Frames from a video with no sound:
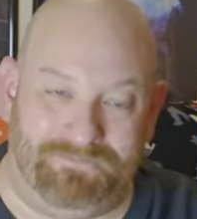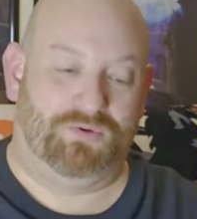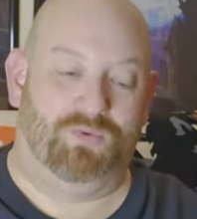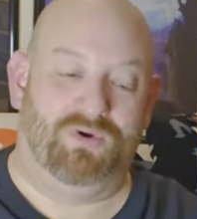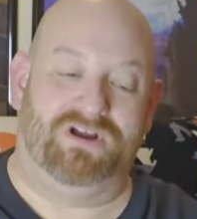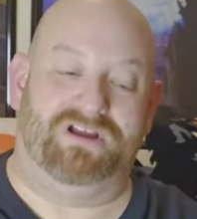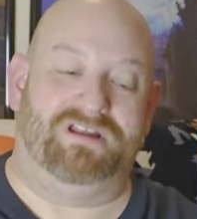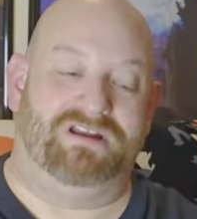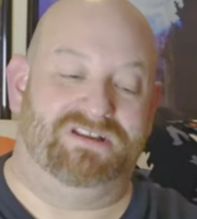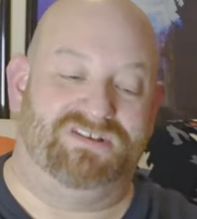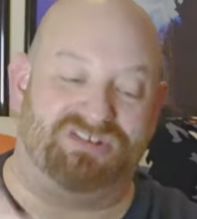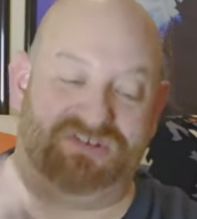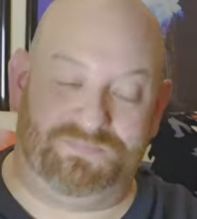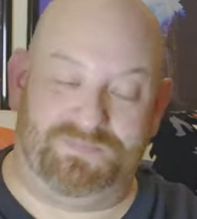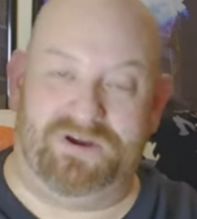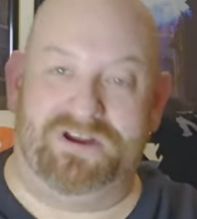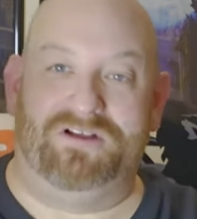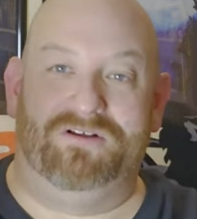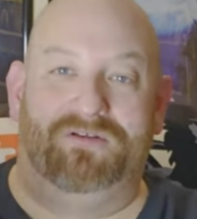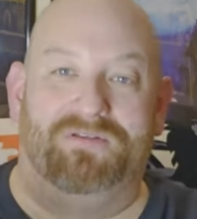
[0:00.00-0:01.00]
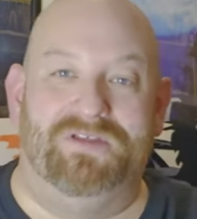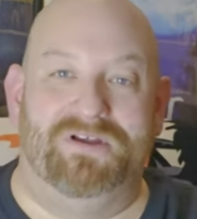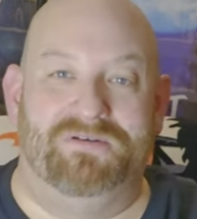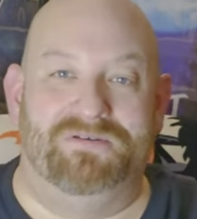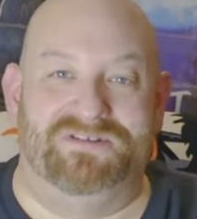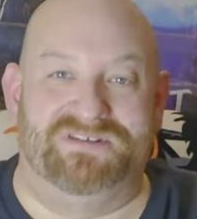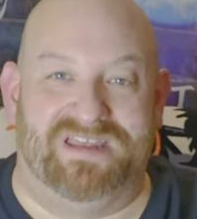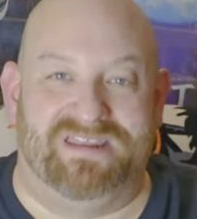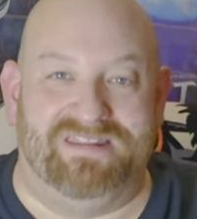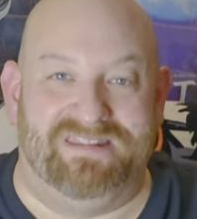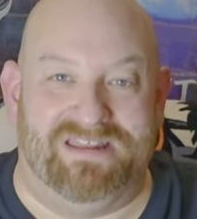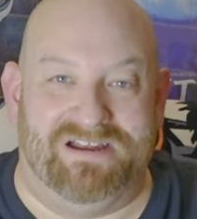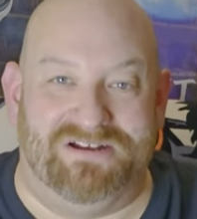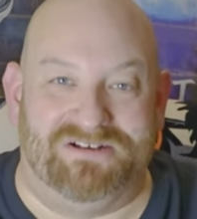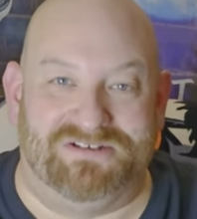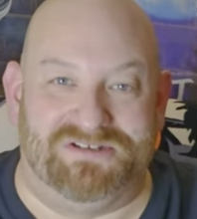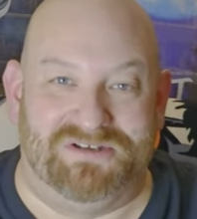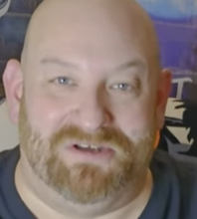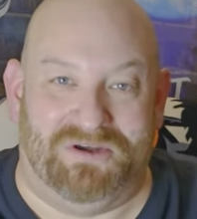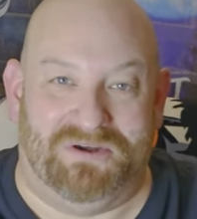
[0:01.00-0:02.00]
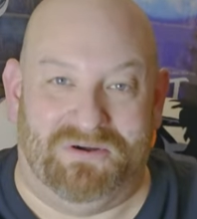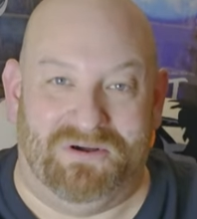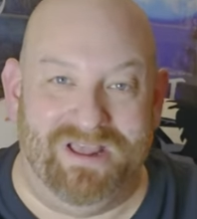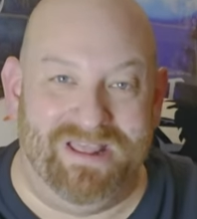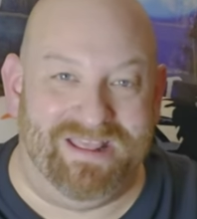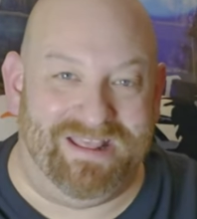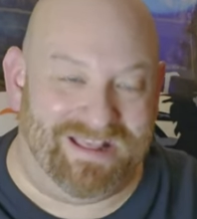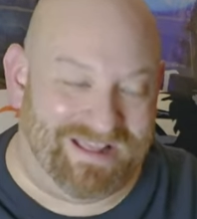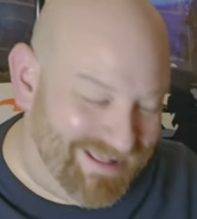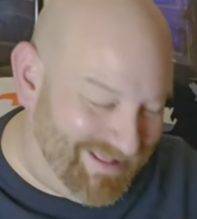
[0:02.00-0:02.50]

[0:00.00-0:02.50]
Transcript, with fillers: So we're gonna sprinkle those in there too.